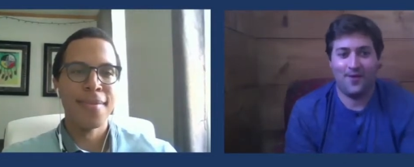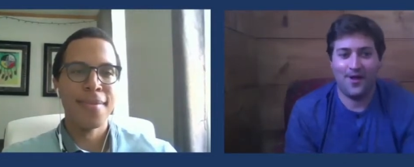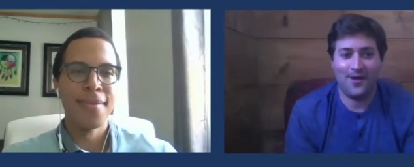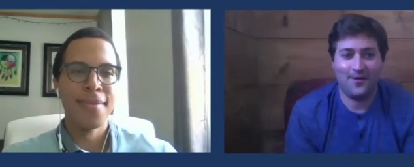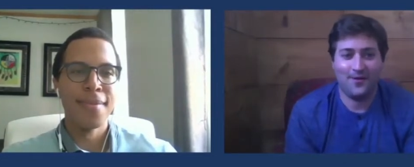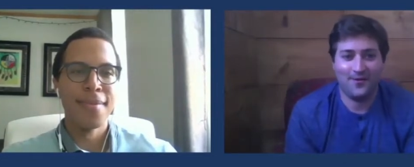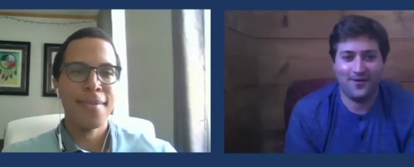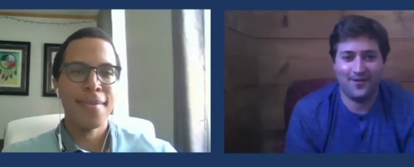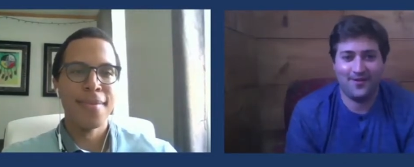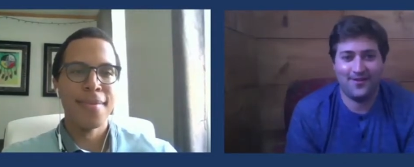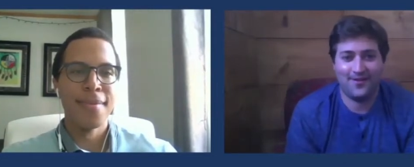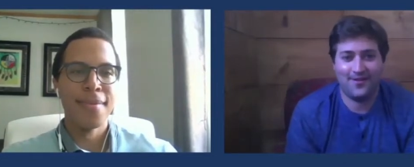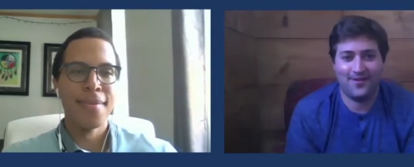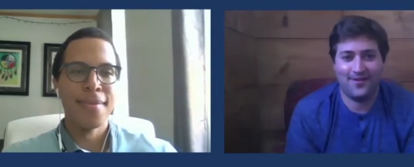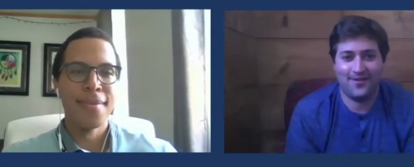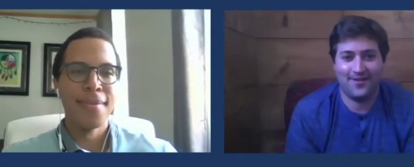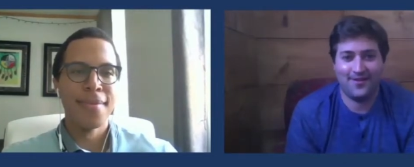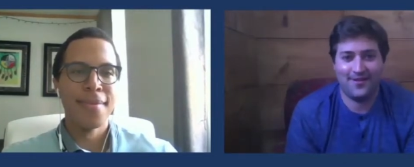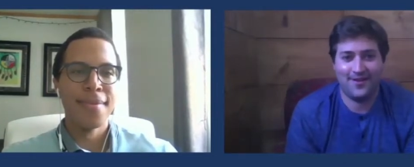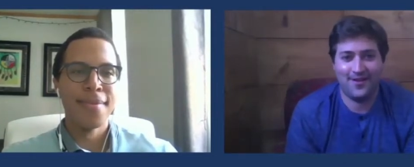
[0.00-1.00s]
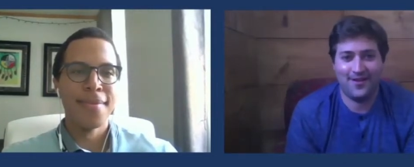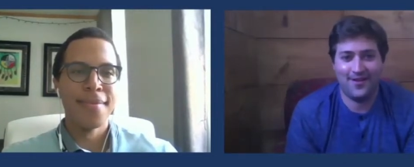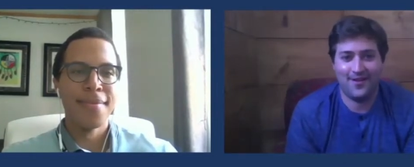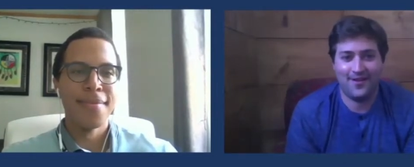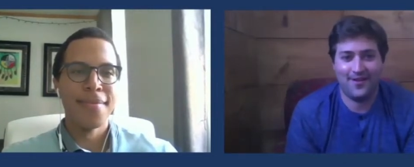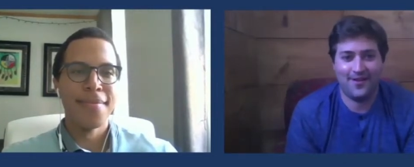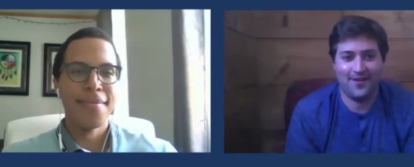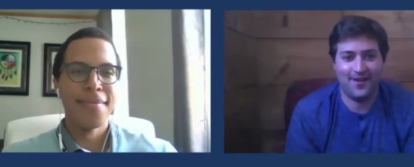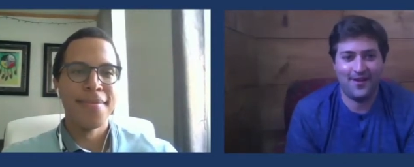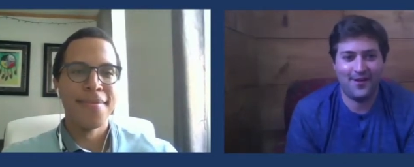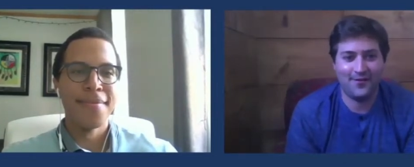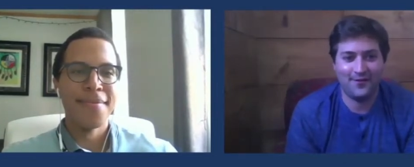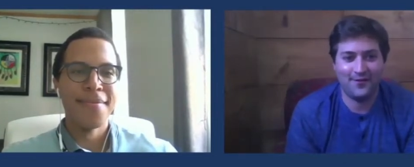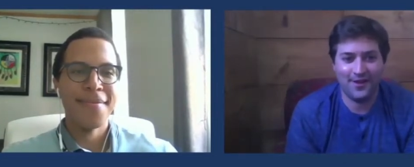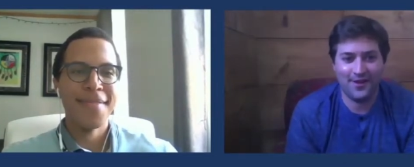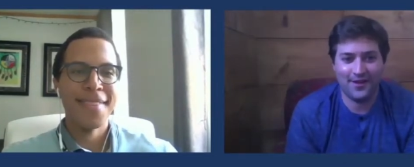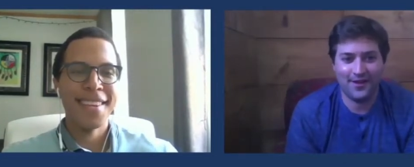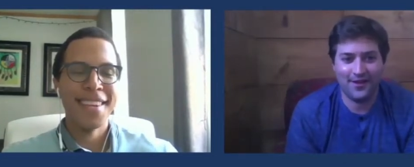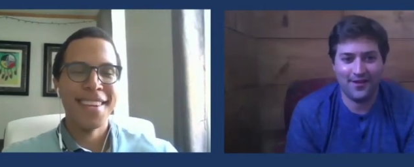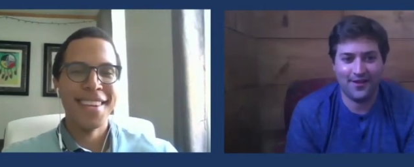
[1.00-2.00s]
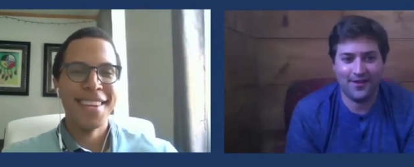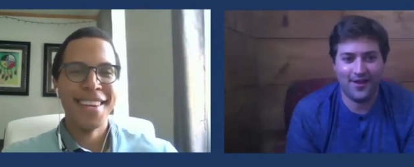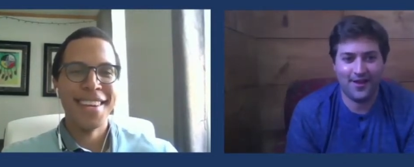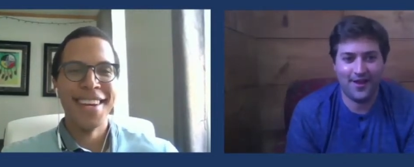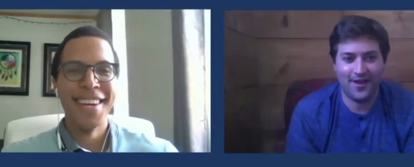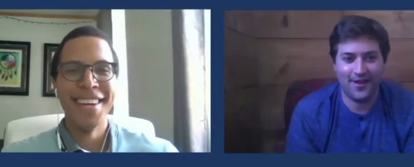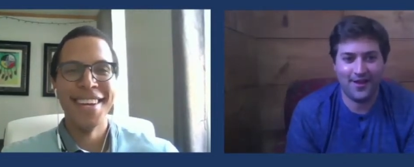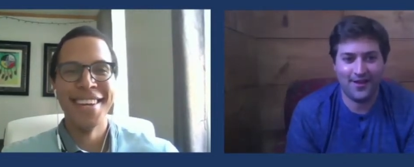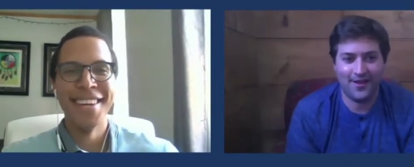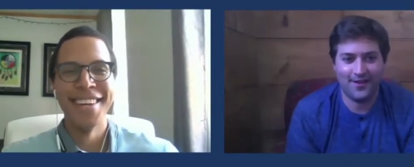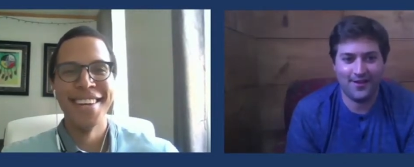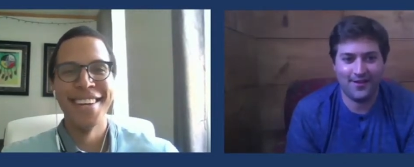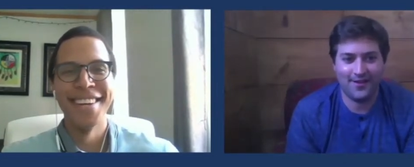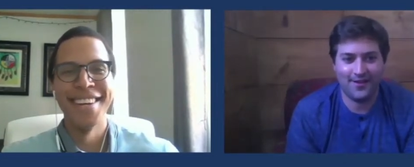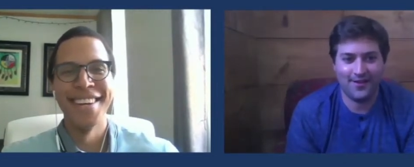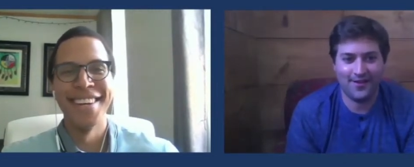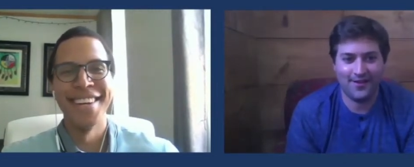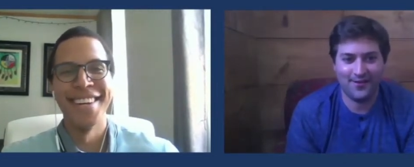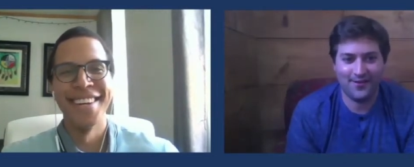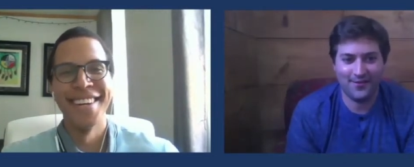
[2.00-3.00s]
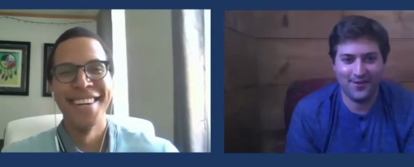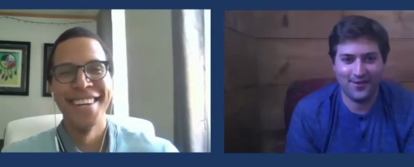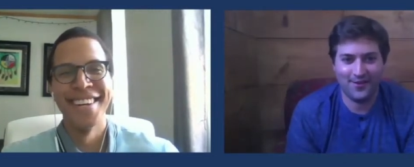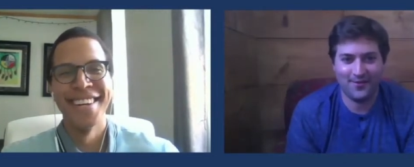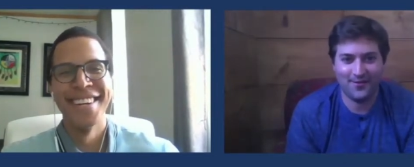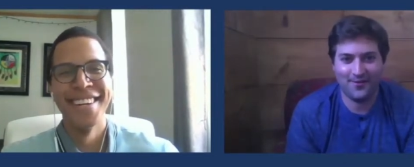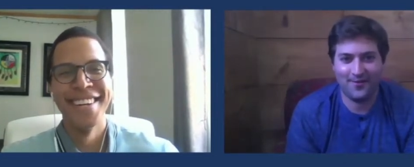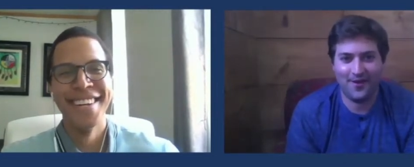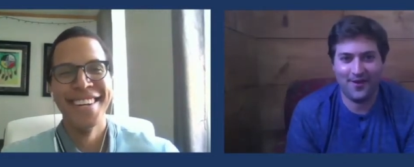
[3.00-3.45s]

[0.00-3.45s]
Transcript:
Speaker 1: Wow, Henri, I, uh, I don't think